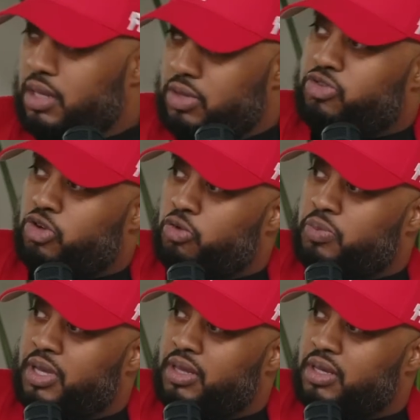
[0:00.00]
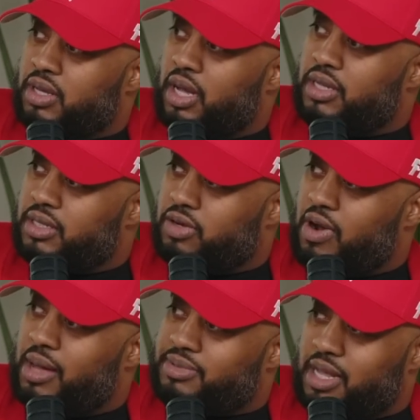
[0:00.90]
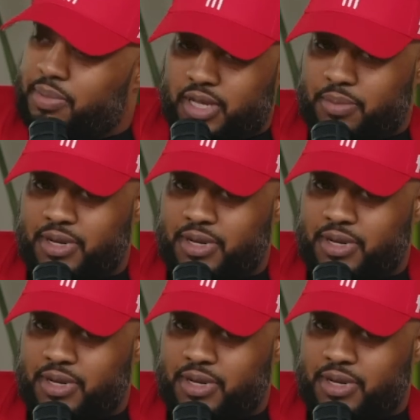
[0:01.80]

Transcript: you showed me the gun, the Crime Stopper thing,